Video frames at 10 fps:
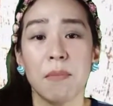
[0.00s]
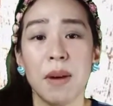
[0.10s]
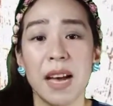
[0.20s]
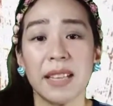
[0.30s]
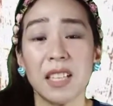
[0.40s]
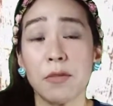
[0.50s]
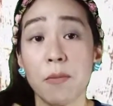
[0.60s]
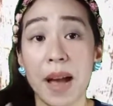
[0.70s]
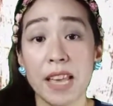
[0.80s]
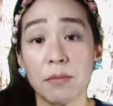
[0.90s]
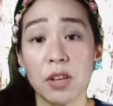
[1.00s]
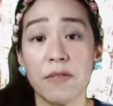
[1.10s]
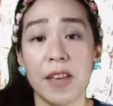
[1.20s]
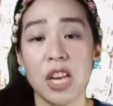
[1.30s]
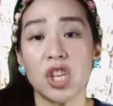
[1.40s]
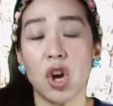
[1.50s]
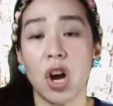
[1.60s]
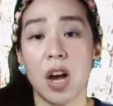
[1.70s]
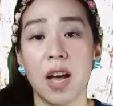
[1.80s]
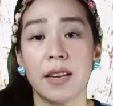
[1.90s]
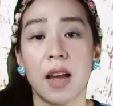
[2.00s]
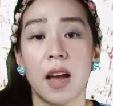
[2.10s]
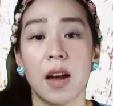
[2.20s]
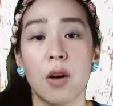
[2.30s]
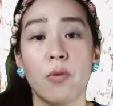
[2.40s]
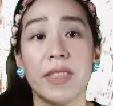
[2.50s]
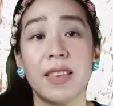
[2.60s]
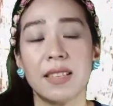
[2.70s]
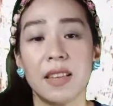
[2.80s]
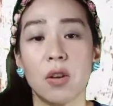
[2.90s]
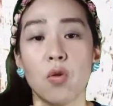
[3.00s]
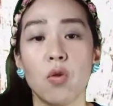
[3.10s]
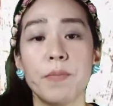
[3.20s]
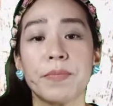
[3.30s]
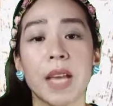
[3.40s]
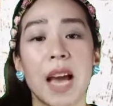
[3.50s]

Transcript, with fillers: But as for my observation uh, with this serum,